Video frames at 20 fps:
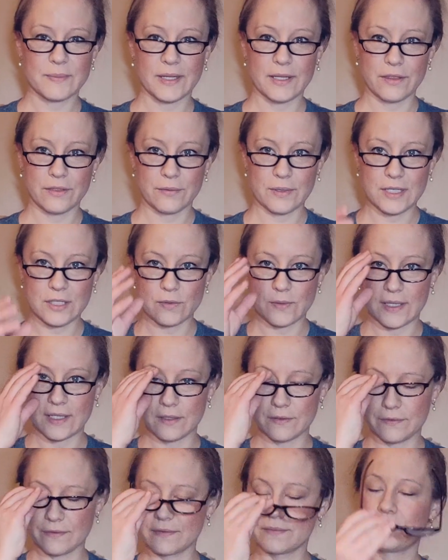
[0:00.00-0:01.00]
by
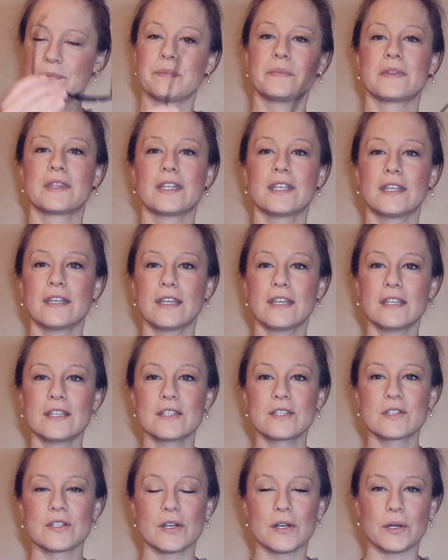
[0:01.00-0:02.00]
312.
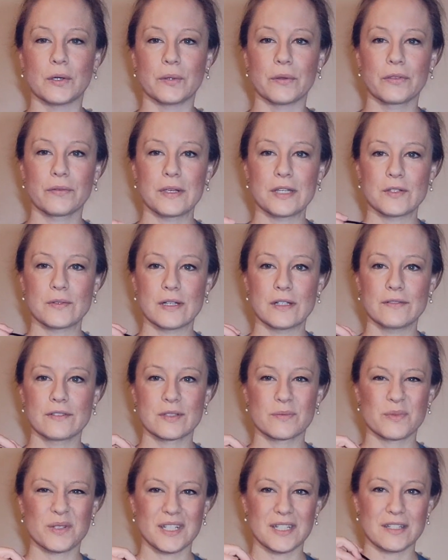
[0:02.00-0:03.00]
So 312
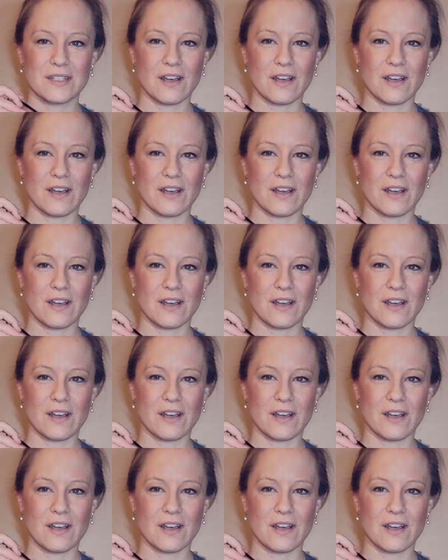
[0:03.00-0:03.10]
is pretty